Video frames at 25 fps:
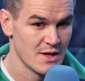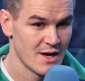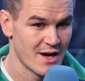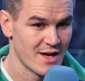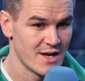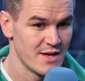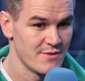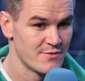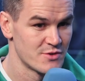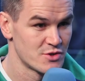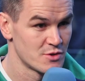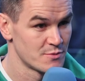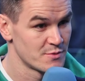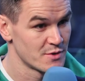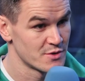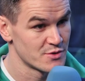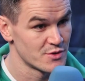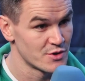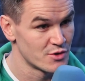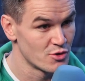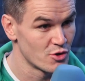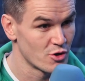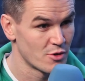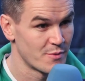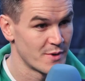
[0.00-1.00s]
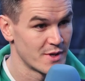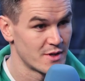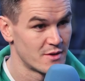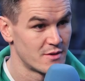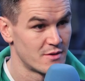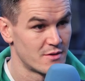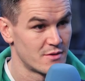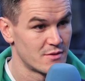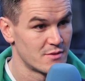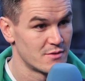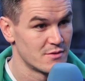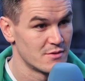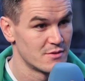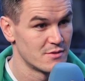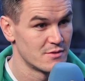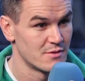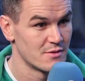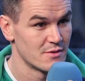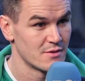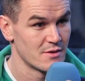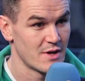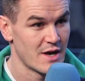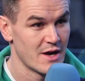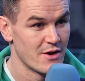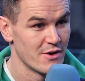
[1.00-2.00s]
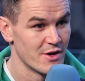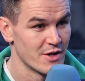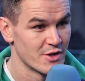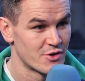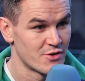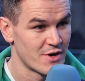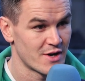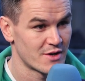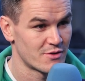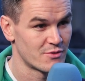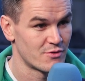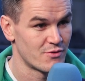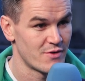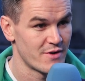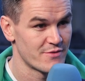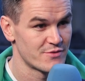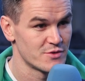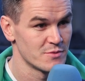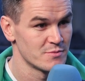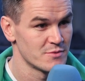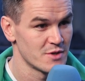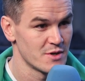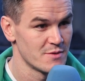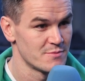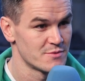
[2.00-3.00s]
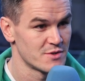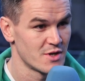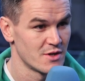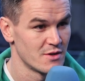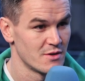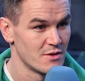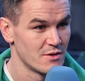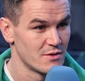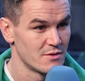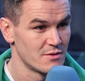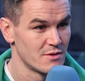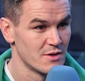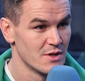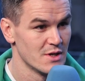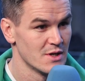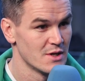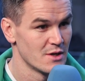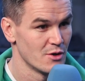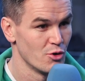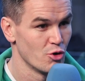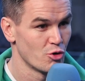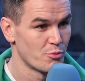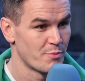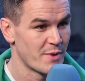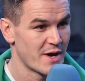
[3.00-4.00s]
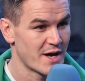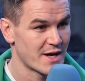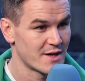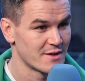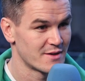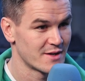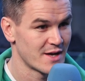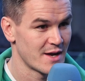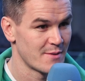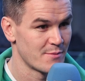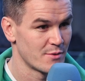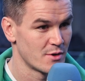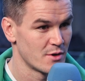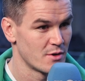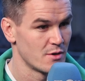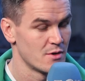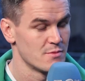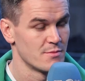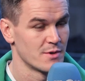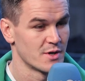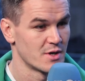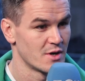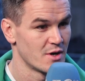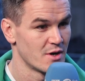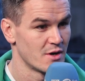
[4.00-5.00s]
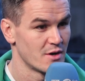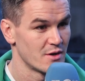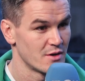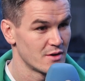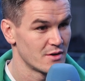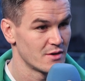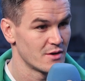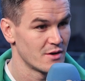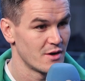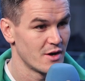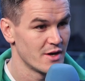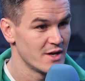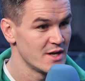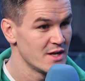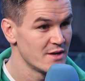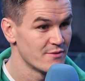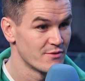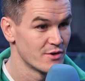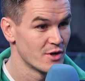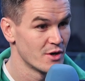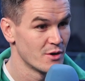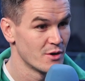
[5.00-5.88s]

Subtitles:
even sometimes you talk about how you interact with the ref, sometimes I'll look back at the game and go, oh my God, I didn't even